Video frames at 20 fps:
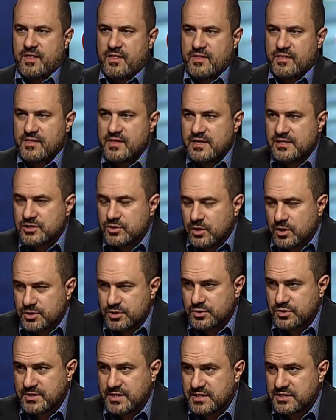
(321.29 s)
This
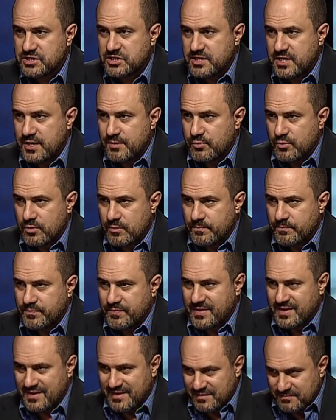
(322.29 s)
lawsuit against TABOR,
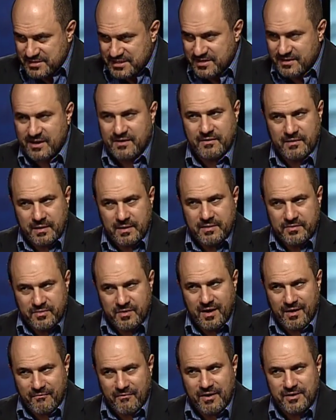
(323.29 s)
and let me see, I
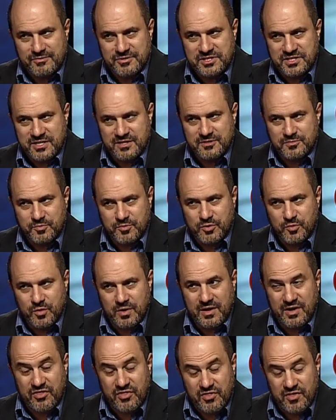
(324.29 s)
understand this pretty
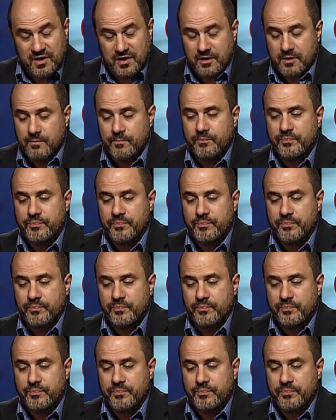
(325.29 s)
well, I think.